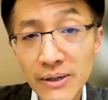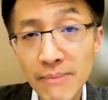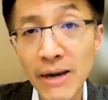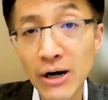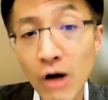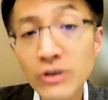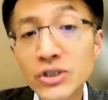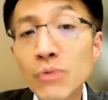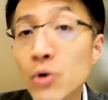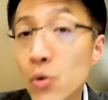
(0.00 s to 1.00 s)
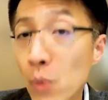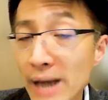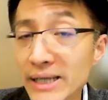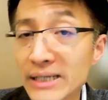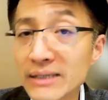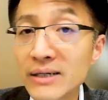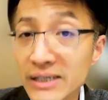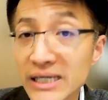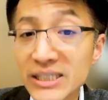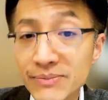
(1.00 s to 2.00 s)
but also providing
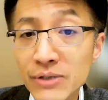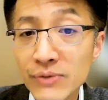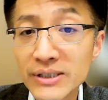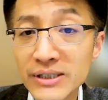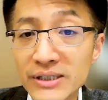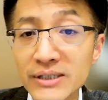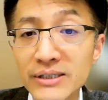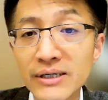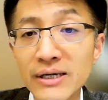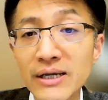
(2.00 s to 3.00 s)
learning experiences